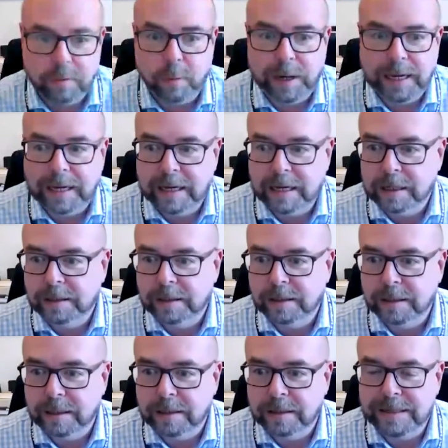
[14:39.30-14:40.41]
we
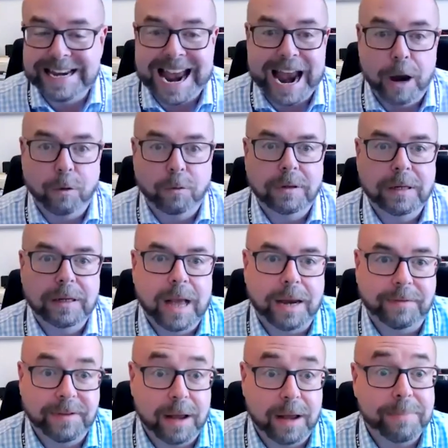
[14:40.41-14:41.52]
can now kind
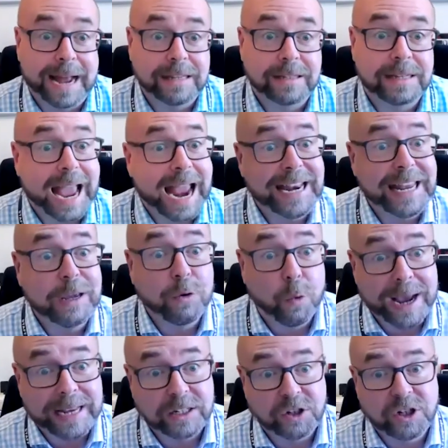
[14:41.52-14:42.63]
of come back to any
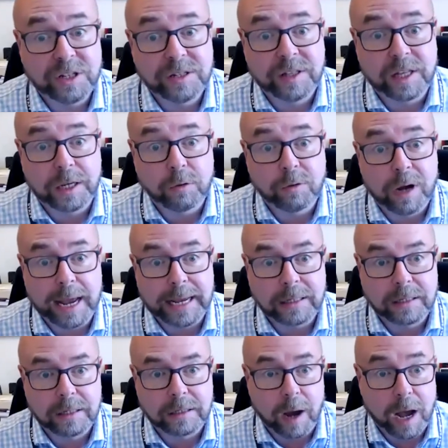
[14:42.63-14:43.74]
questions that you'd like
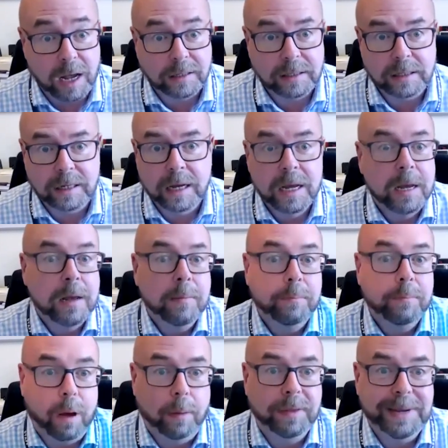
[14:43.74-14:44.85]
to ask.
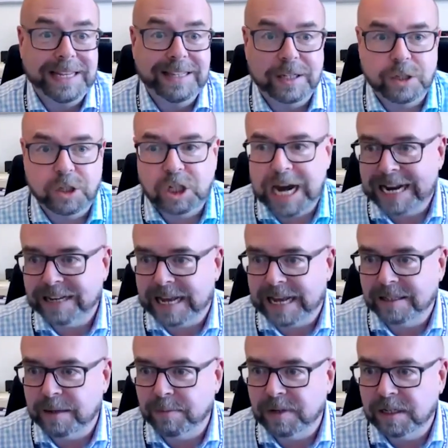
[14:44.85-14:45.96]
Pop them into chat. That
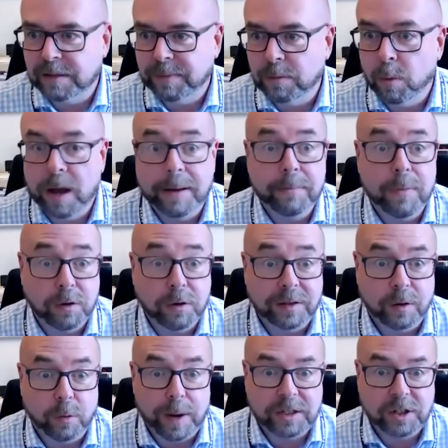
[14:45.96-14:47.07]
seems to be where most of
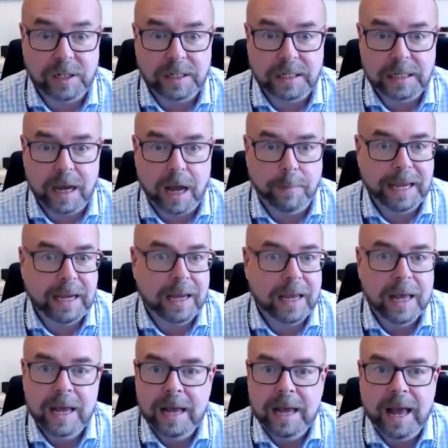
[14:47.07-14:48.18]
the questions are coming.
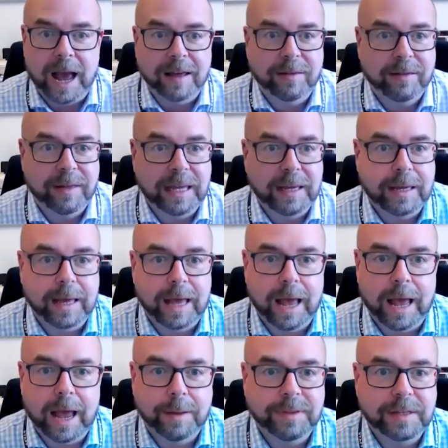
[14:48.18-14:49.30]
I think
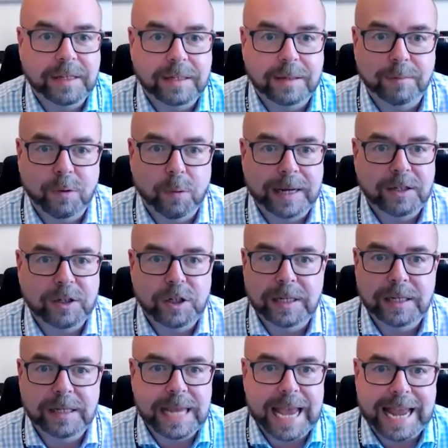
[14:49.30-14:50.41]
there's some
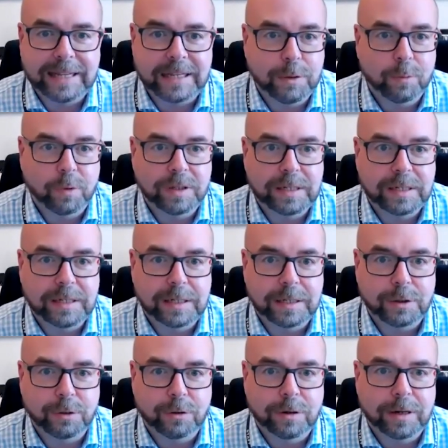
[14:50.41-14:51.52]
questions. Hedy wanted to
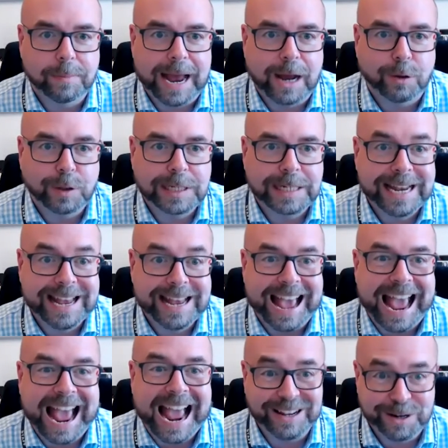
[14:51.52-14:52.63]
talk about
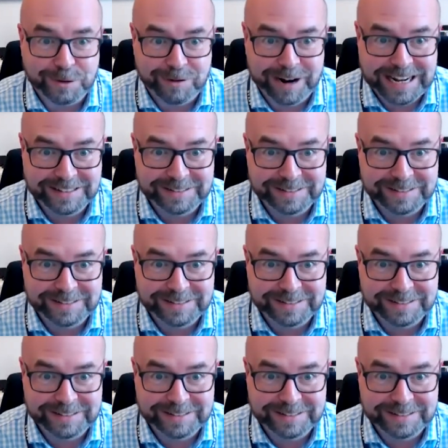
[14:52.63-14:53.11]
anchoring.